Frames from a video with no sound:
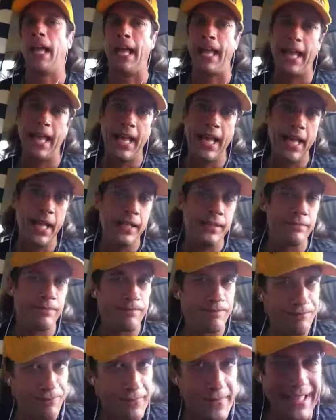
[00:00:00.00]
and
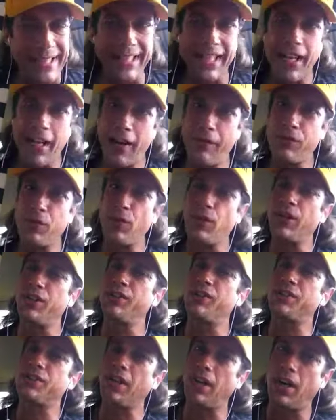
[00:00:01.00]
didn't get off to a
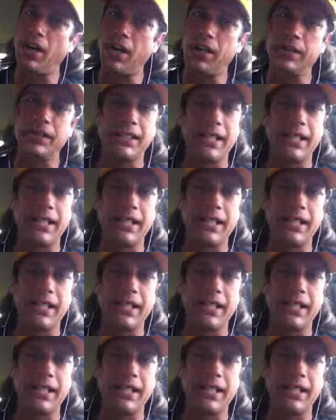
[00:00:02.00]
good start,